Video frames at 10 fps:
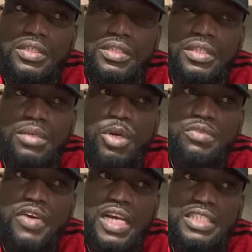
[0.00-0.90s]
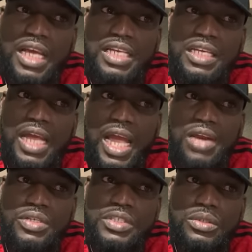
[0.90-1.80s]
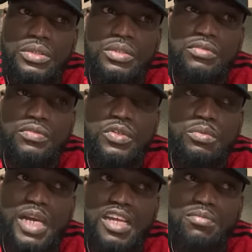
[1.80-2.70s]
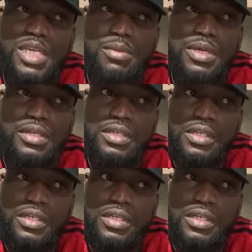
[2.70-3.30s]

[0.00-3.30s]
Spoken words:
Yeah, but 40 a little Irish too. Woman have baby.